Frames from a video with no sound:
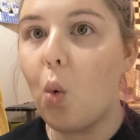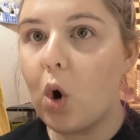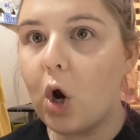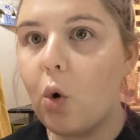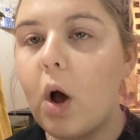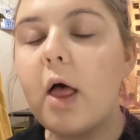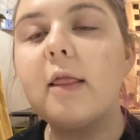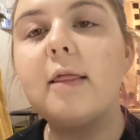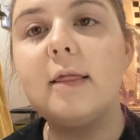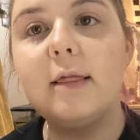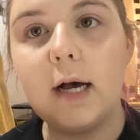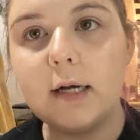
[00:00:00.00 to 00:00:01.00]

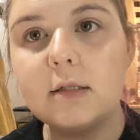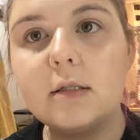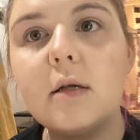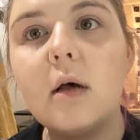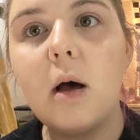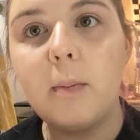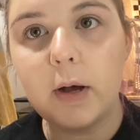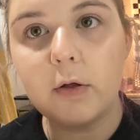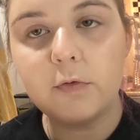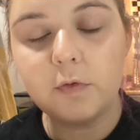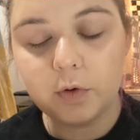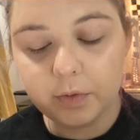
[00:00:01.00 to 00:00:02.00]
Whew, that's a
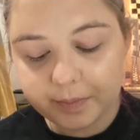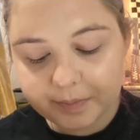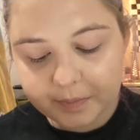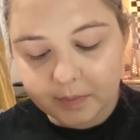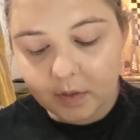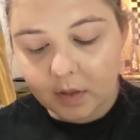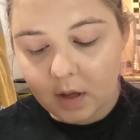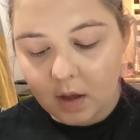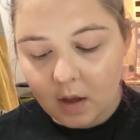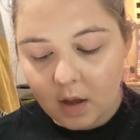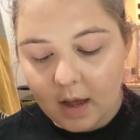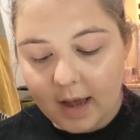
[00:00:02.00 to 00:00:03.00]
mouthful.
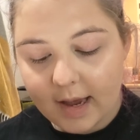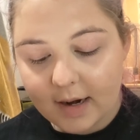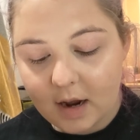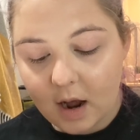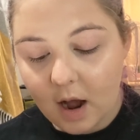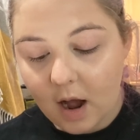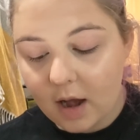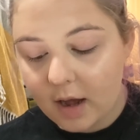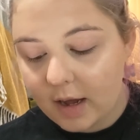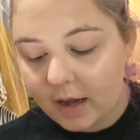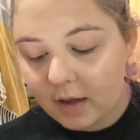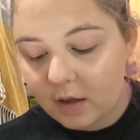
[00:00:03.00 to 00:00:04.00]
And
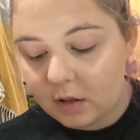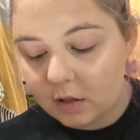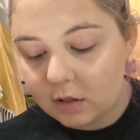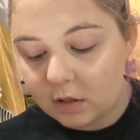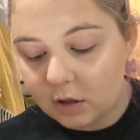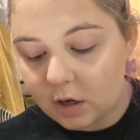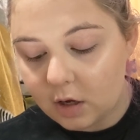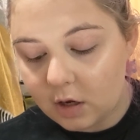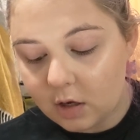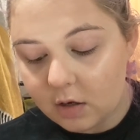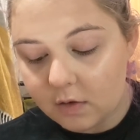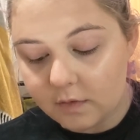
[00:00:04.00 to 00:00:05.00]
I
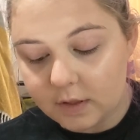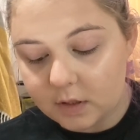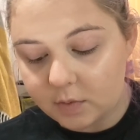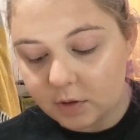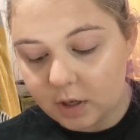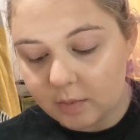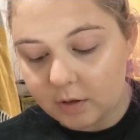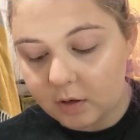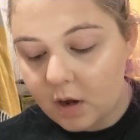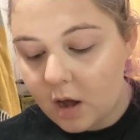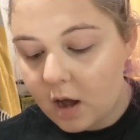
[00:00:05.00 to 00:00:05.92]
love this primer.